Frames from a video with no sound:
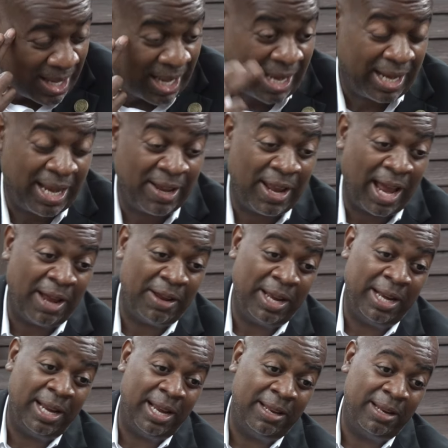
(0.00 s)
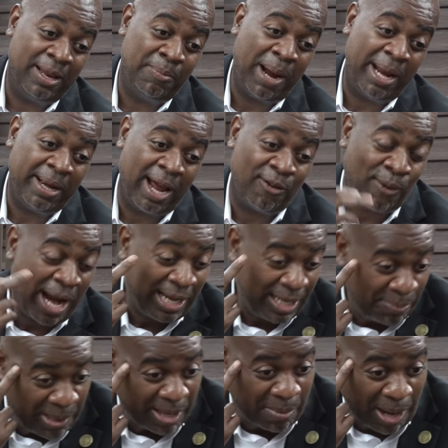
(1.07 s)
And it, it, it, it might not
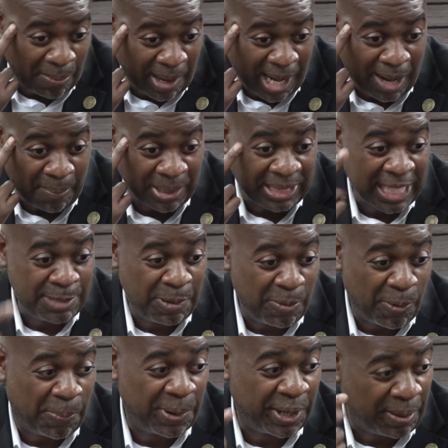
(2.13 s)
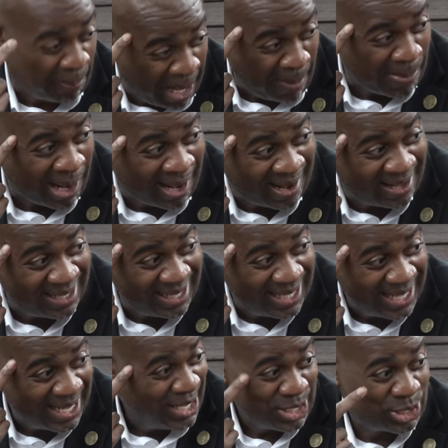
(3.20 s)
rightly be in my mind, but these people put it in my mind.
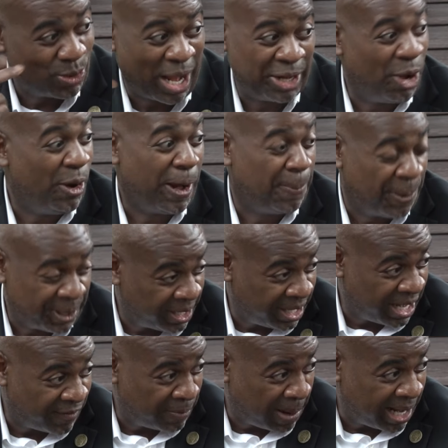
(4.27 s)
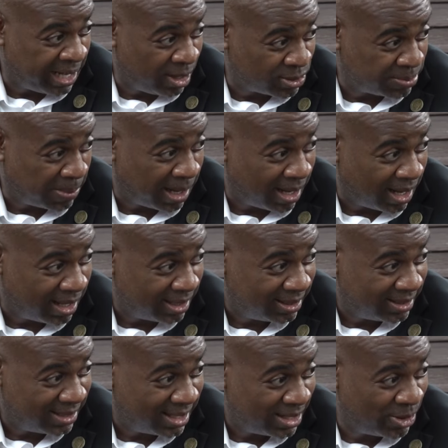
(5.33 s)
So I know they're putting it in everybody else's mind
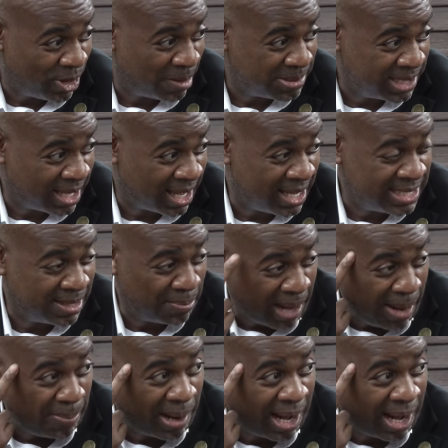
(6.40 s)
you know what I'm saying, is in my